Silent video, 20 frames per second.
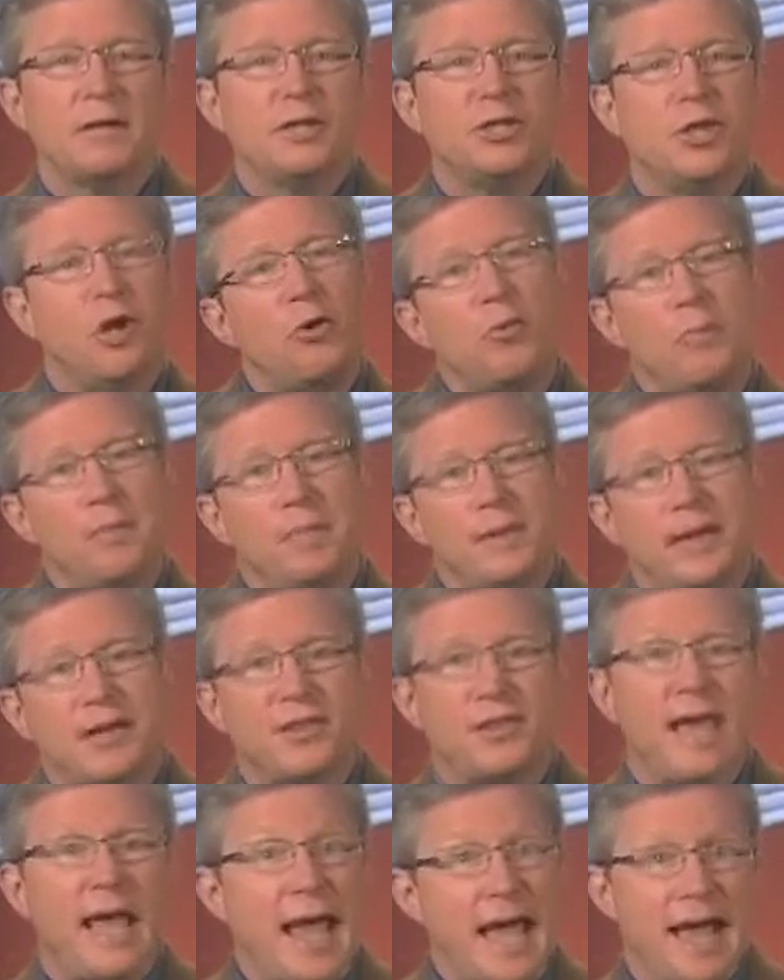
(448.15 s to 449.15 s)
Don't
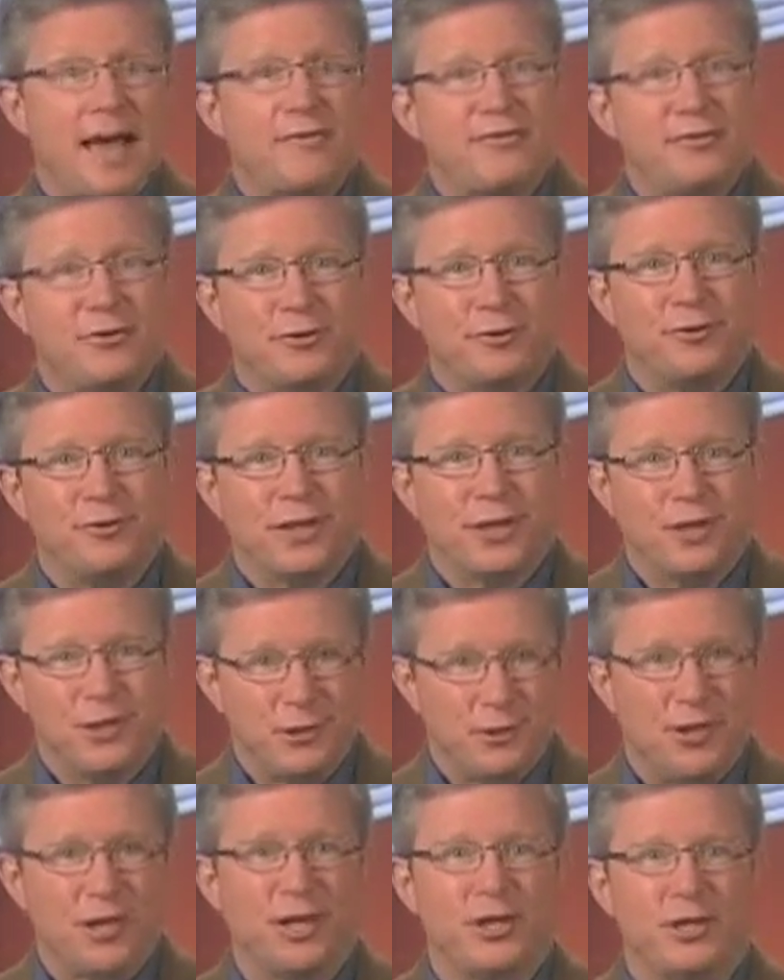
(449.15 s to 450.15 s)
pick the after that
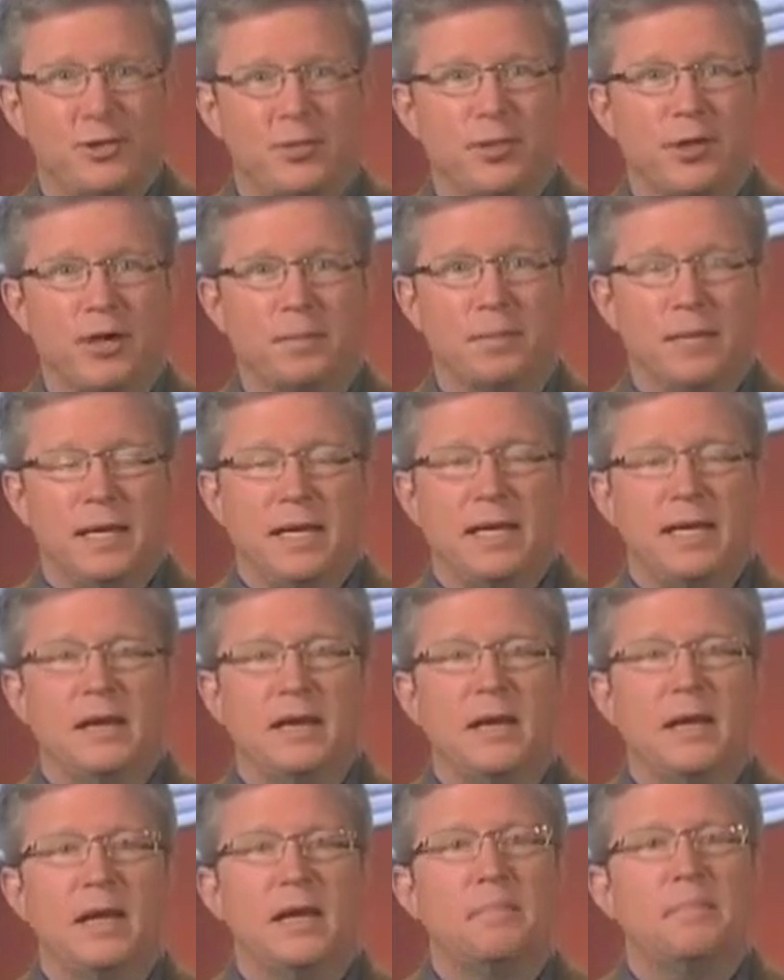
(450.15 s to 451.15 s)
you think you want to be,
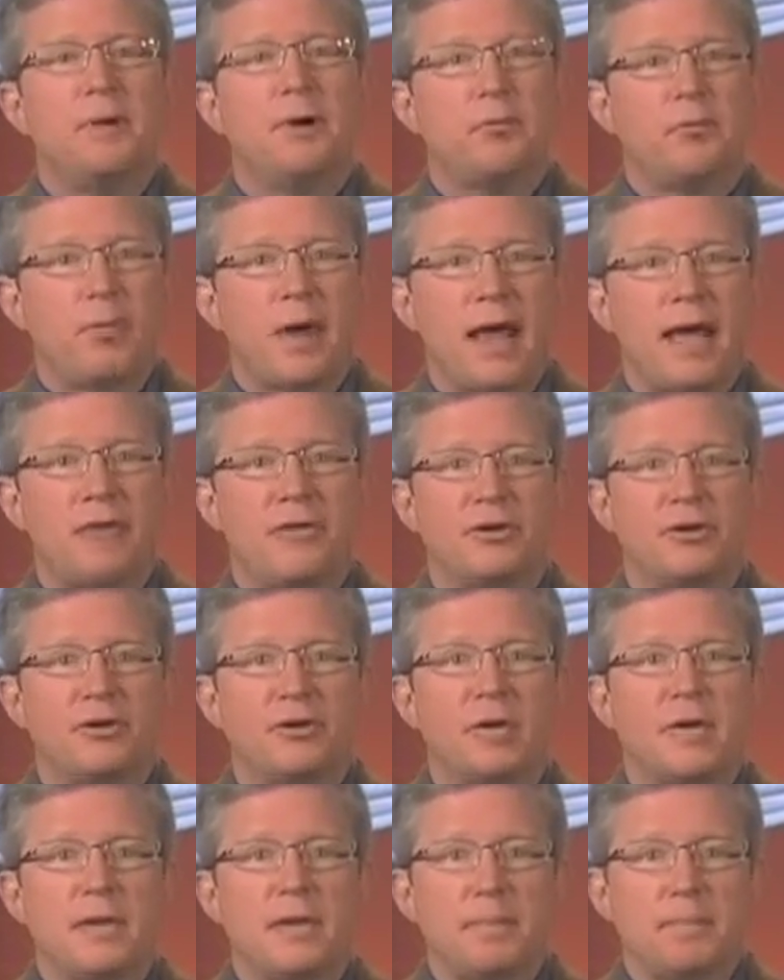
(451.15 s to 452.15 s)
but
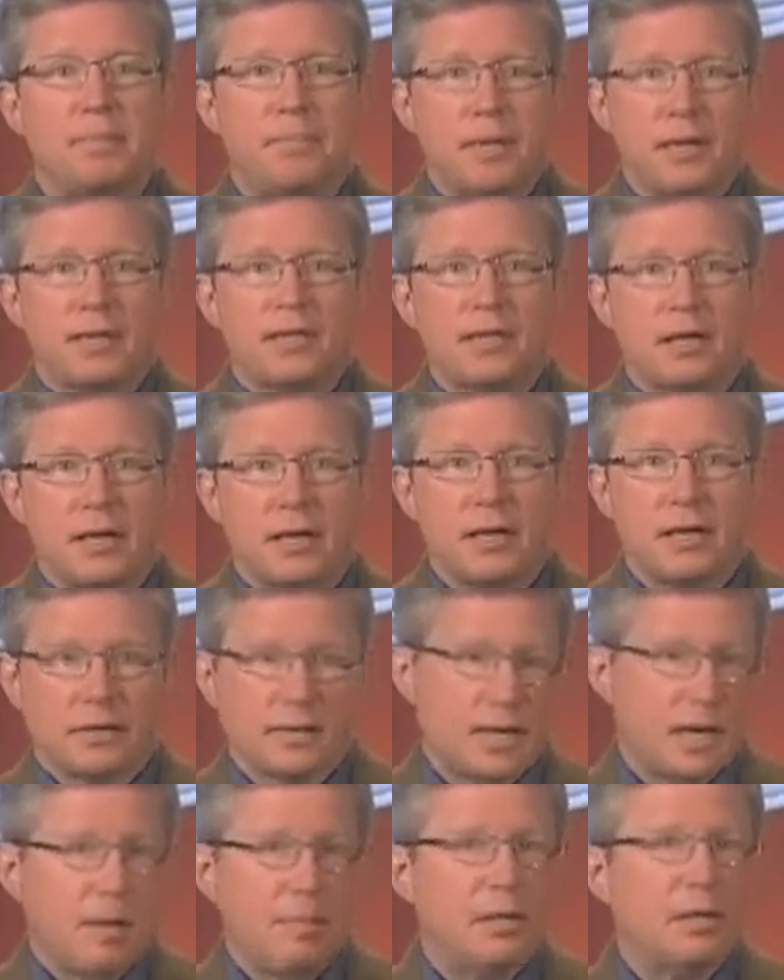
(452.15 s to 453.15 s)
rather pick a
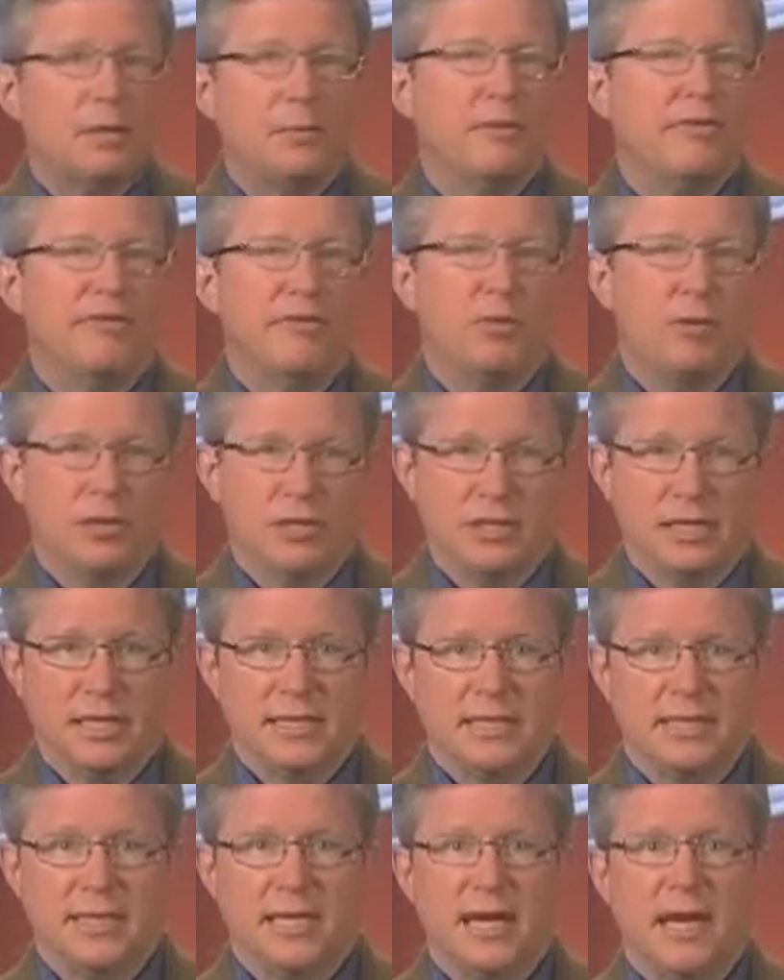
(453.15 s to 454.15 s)
couple of befores,
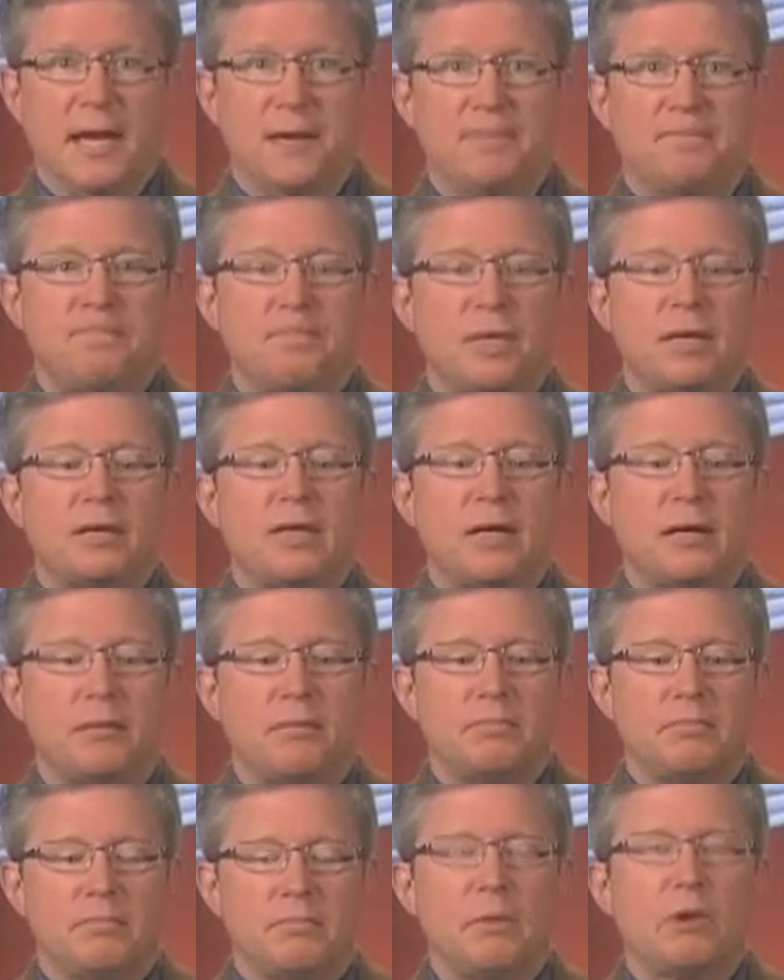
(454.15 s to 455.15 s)
let's say,
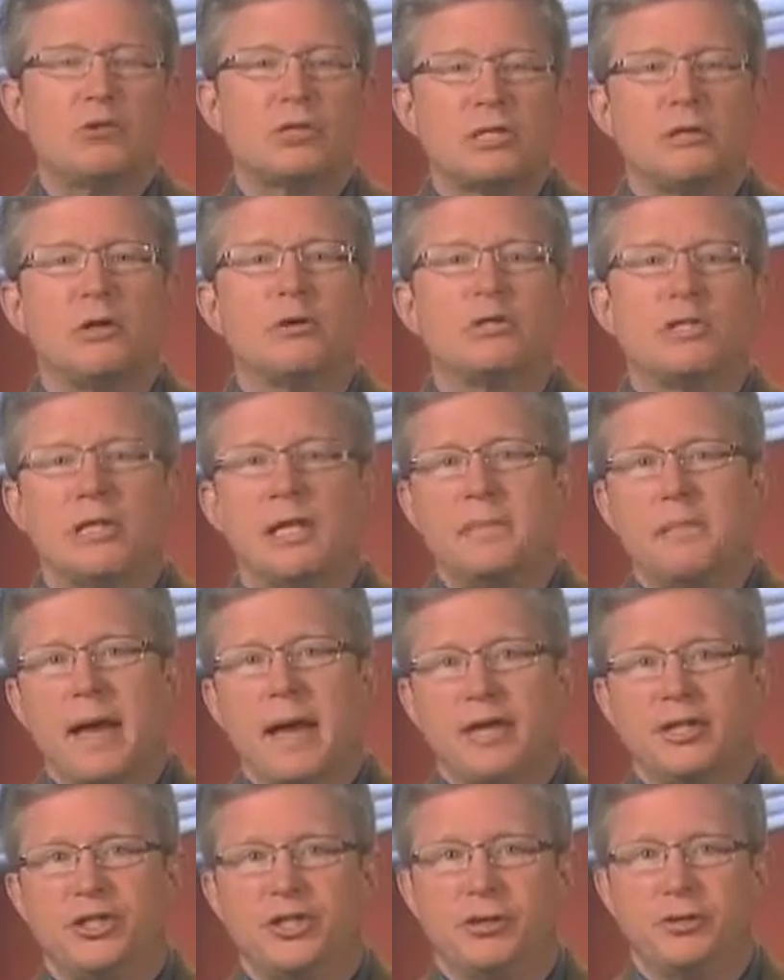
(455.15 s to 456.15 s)
that most closely
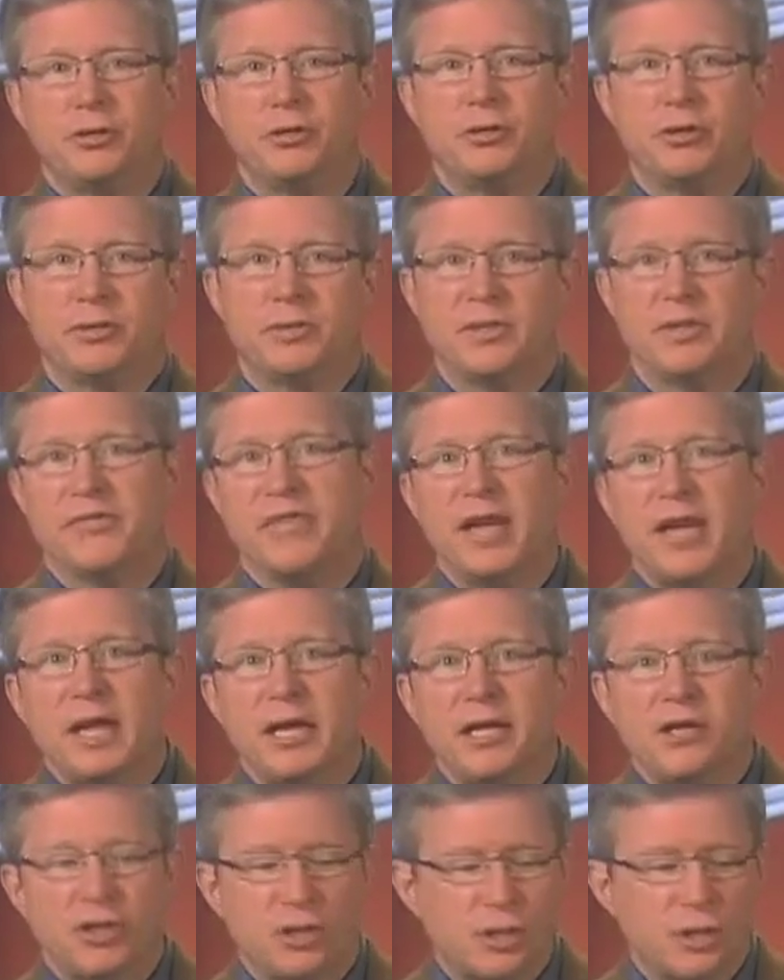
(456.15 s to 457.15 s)
match you in terms of
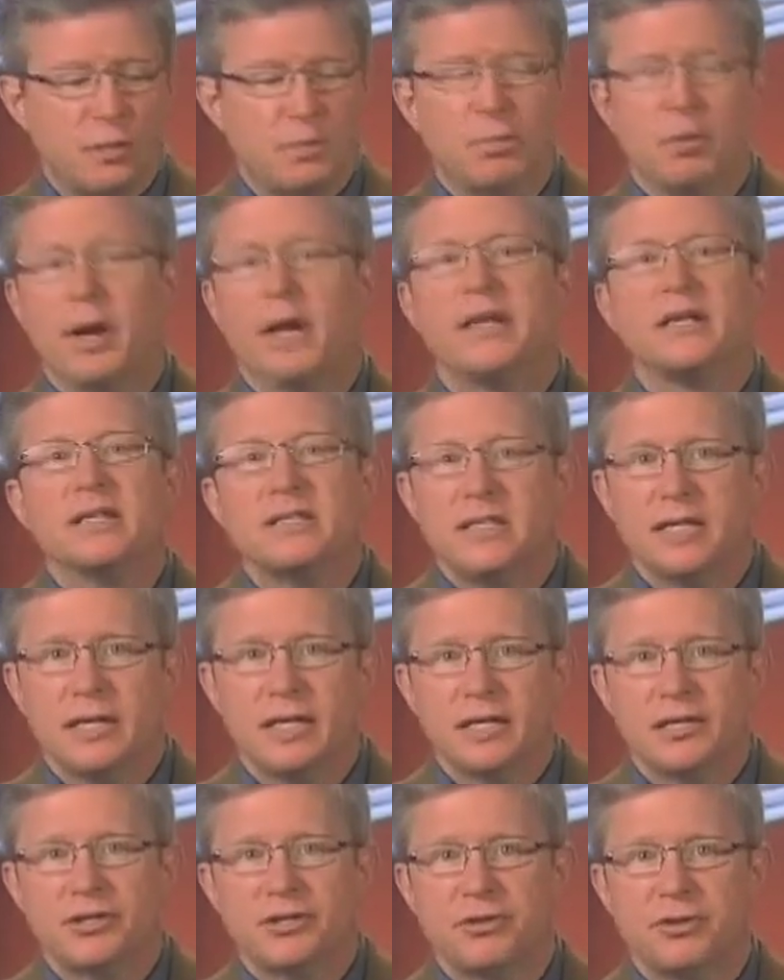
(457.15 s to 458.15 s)
age, pregnancy
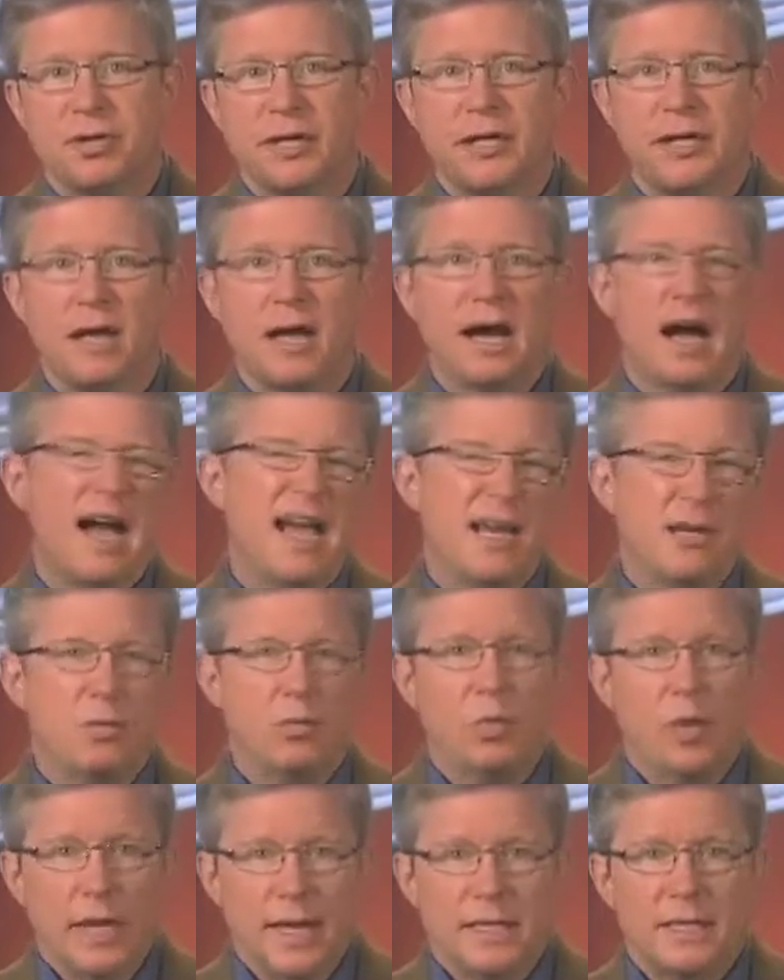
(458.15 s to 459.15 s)
history, height
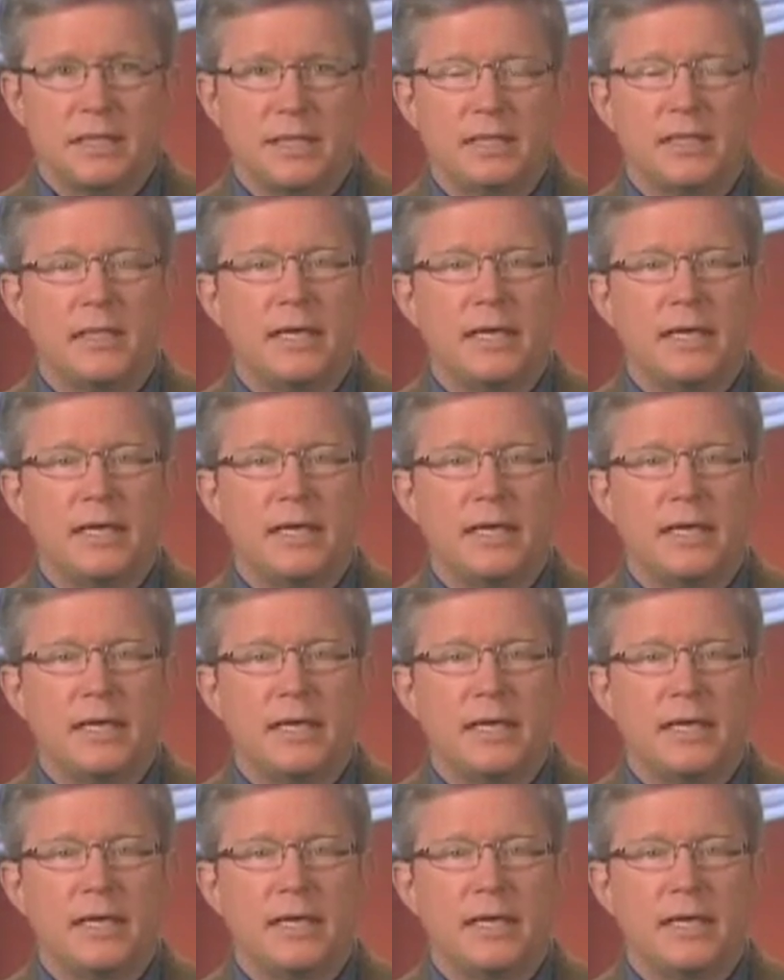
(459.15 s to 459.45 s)
and weight,